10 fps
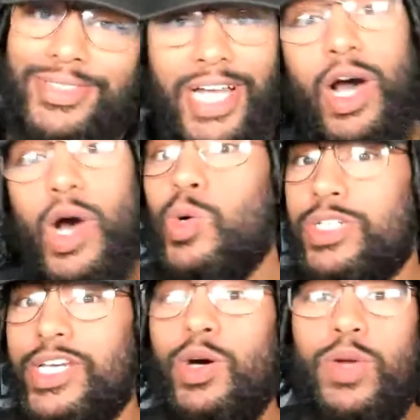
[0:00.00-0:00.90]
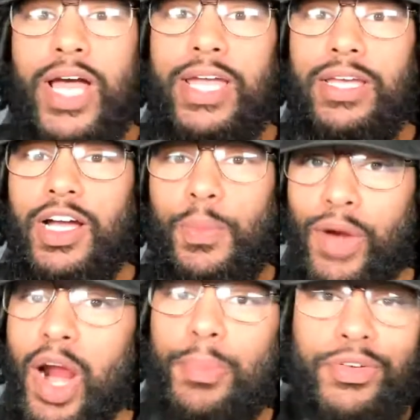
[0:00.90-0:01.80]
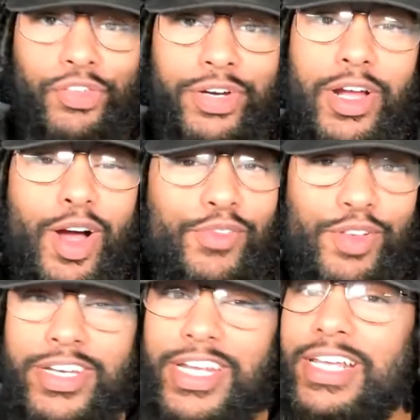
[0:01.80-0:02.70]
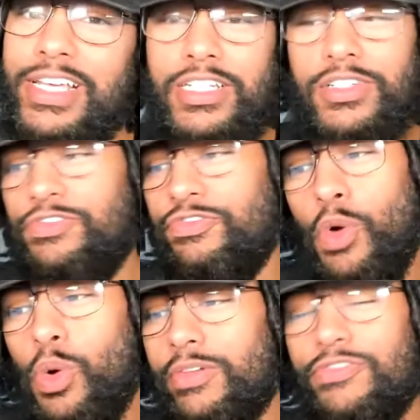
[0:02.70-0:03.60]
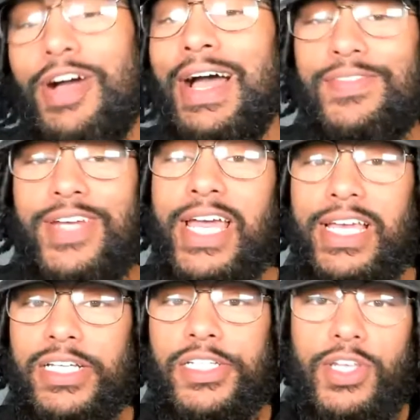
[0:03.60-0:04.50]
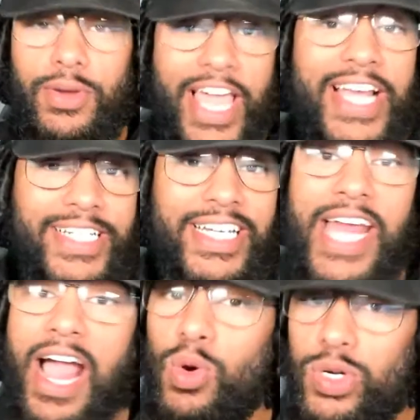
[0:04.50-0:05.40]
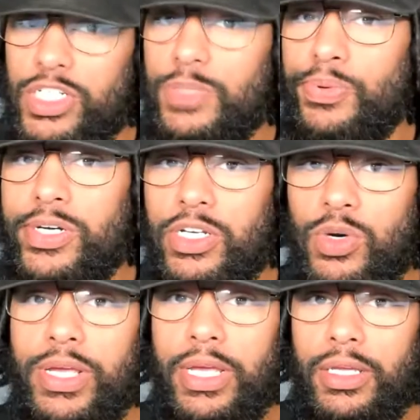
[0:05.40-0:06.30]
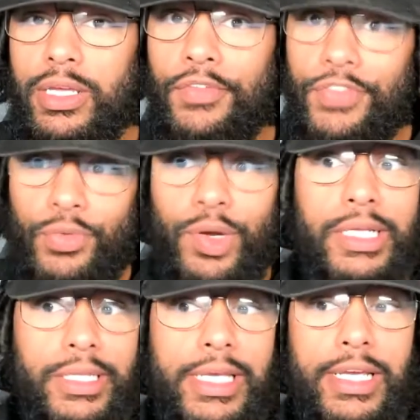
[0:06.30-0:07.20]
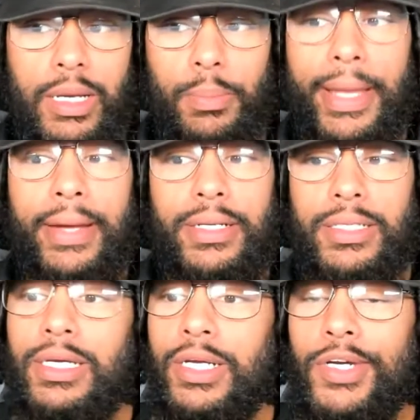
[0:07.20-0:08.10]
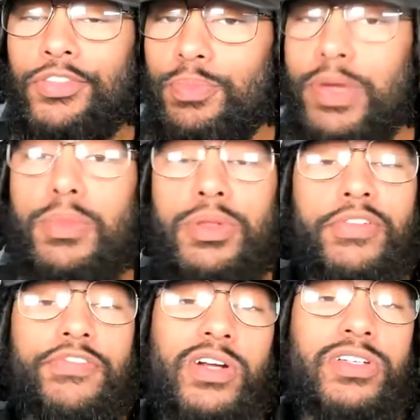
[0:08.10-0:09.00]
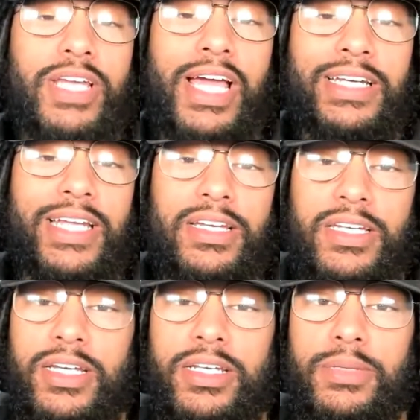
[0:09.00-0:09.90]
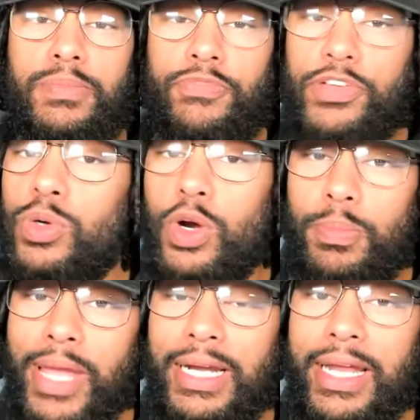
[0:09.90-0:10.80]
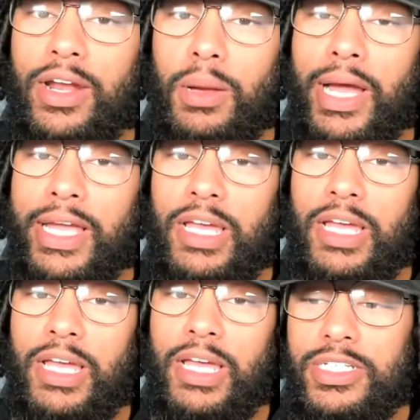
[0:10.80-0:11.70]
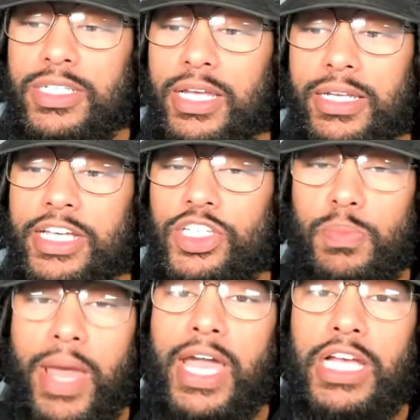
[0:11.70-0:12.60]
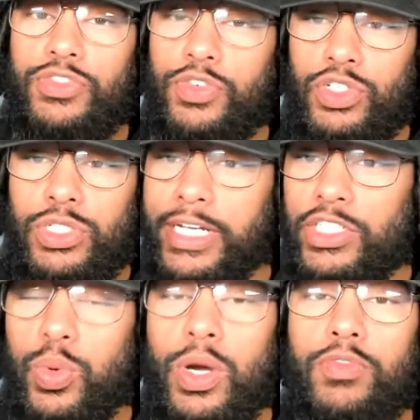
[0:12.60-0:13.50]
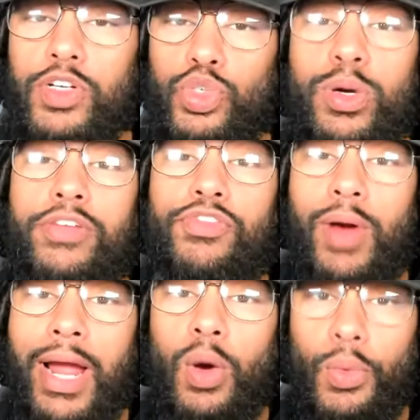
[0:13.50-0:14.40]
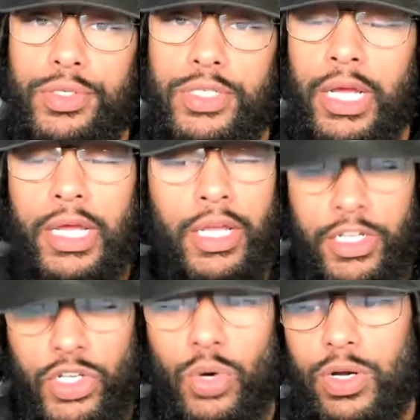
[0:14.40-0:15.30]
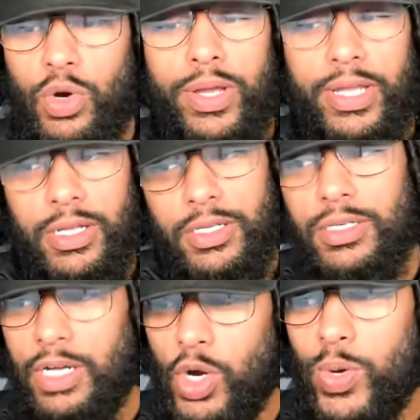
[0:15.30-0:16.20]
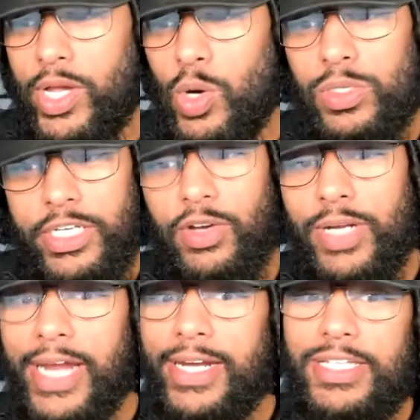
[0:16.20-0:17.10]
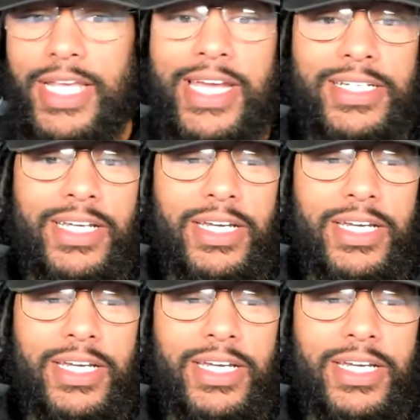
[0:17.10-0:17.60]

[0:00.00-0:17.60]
a hotel night, a proper freak off for Diddy is 4 to 5 days. So 18 hours is pretty quick if you're really thinking about it. Remember, the first night that Diddy flew her back down to Miami, she said they smashed for like 12 to 24 hours. So a quick hotel night is 18